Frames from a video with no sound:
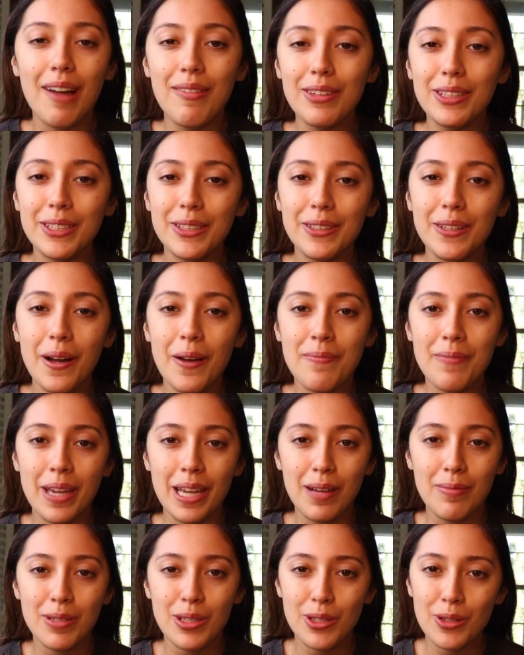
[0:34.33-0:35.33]
I'm going to do a
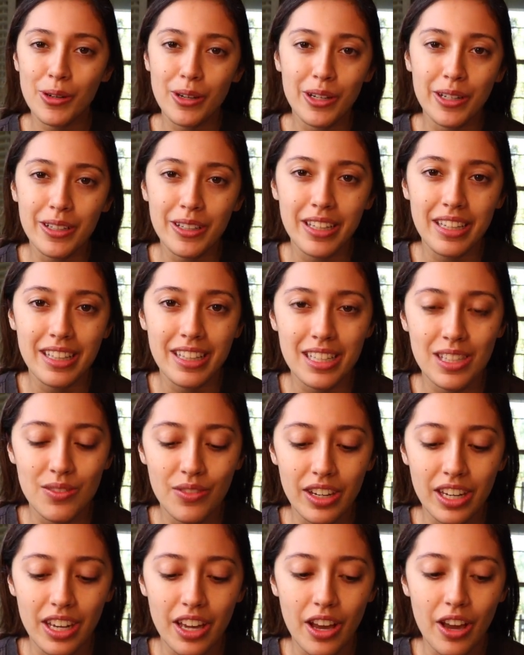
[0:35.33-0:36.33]
makeup tutorial in this
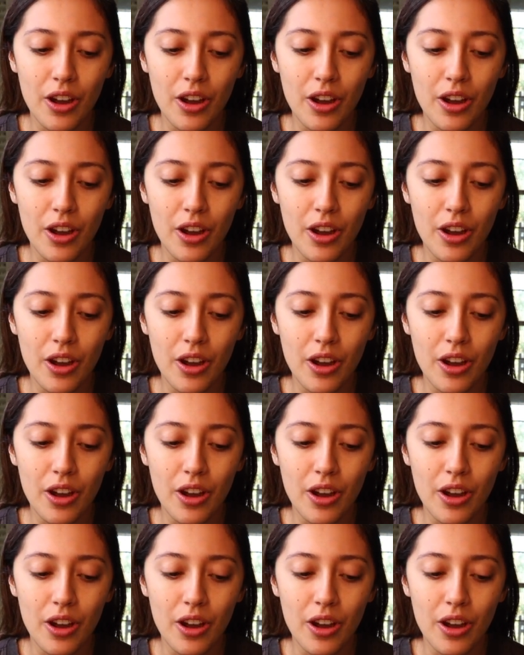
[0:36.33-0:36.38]
video.